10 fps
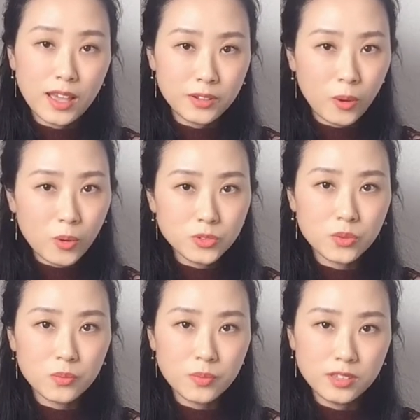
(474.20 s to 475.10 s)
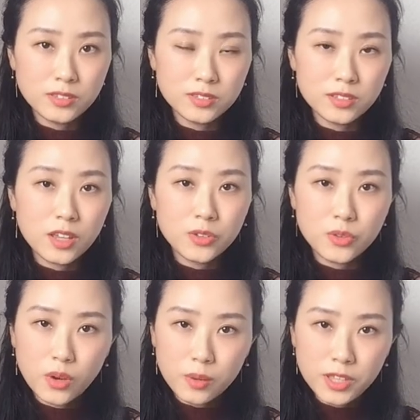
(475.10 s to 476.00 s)
and also means
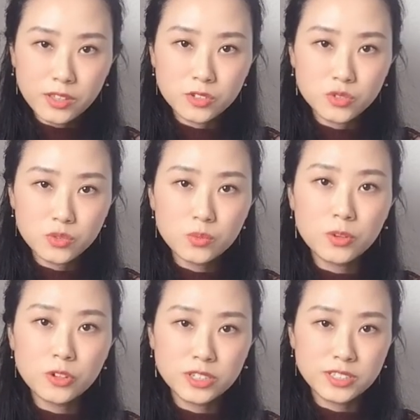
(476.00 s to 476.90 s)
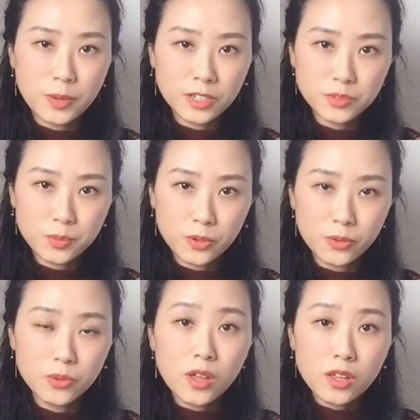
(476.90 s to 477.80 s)
you are being super
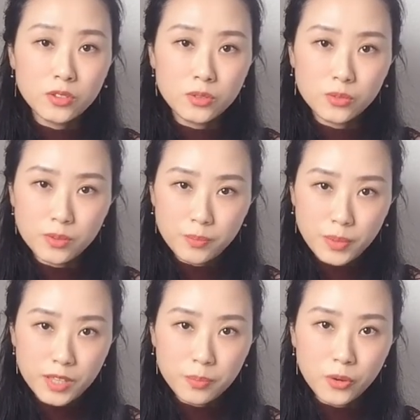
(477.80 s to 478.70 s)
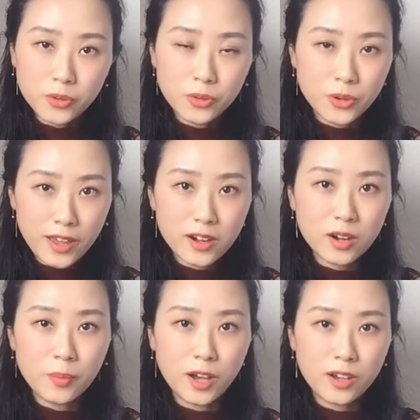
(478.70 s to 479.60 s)
responsible to the people you care
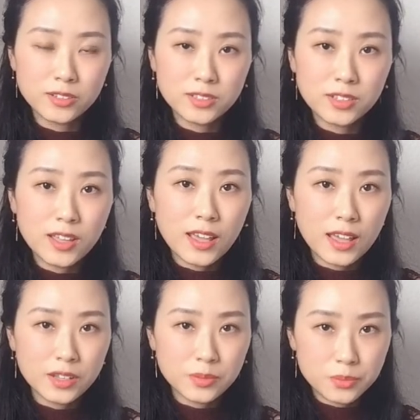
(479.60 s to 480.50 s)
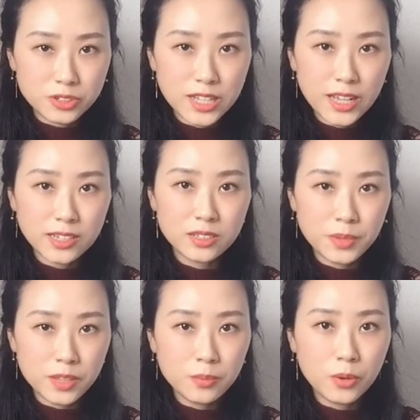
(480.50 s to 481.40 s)
about and protect the
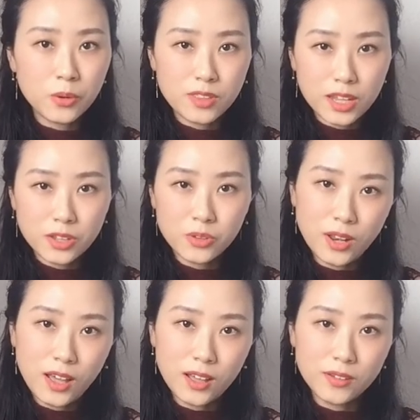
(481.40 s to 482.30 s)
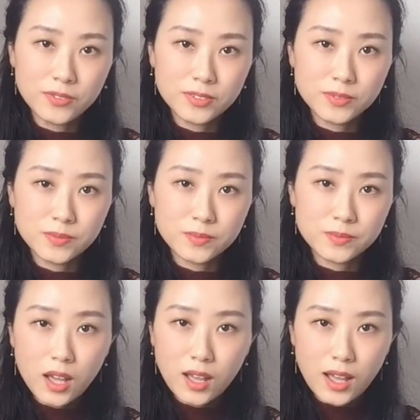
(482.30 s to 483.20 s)
people that you love.
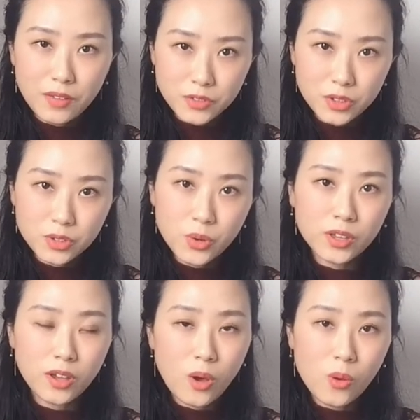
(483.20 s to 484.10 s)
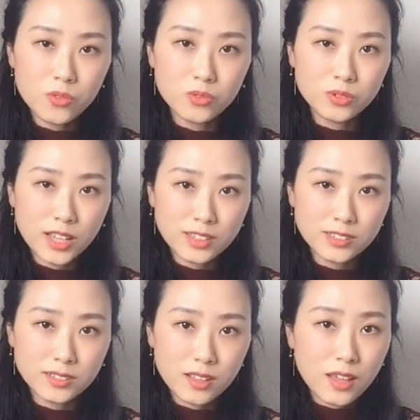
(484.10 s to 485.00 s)
After going all through
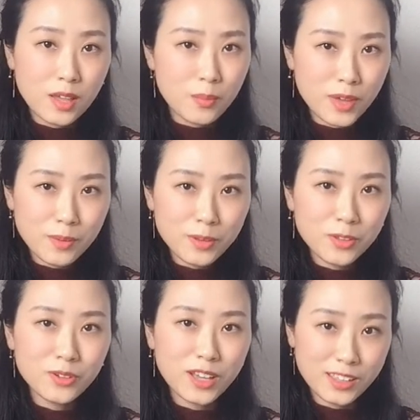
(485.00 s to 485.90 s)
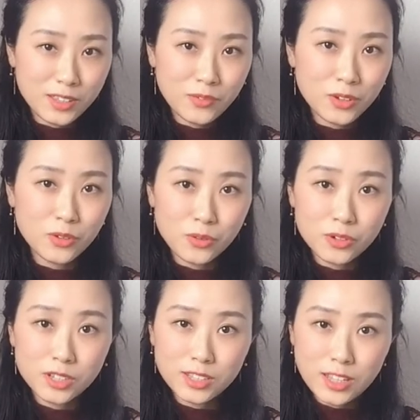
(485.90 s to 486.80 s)
this, maybe you can even
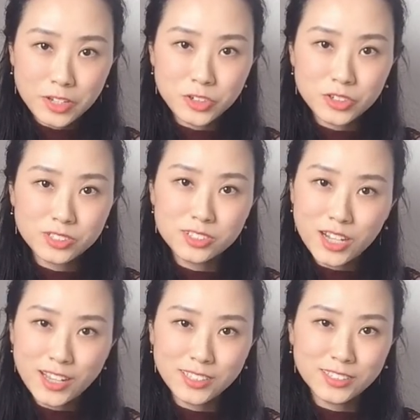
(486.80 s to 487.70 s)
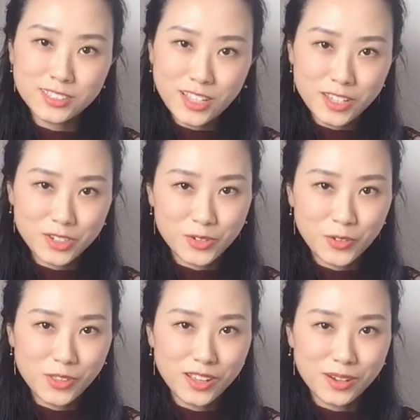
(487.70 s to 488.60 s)
cook delicious Chinese dish for
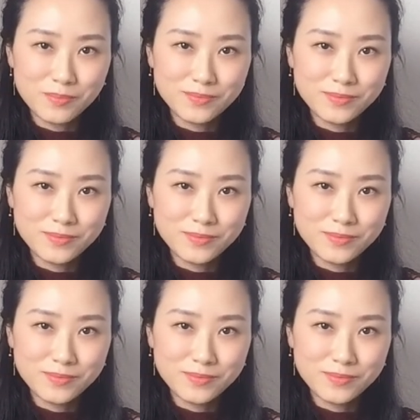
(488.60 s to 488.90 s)
them,